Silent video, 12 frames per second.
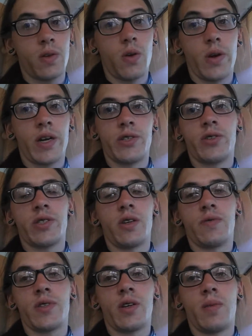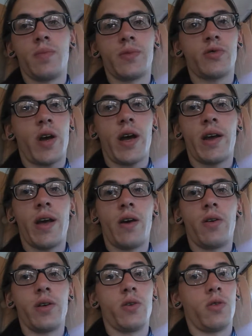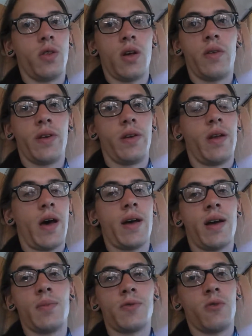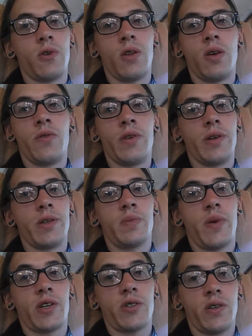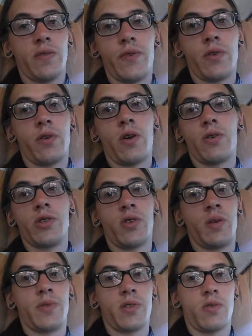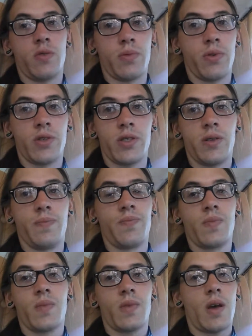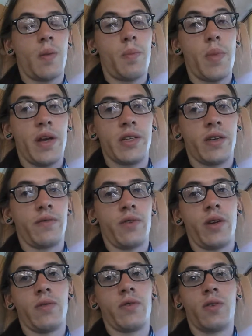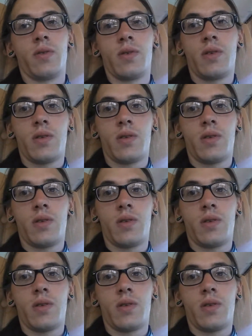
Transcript: go get yourself some, try it out, you'll love it, I absolutely love it, especially if you're an Orange Creamsicle person, amazing flavor.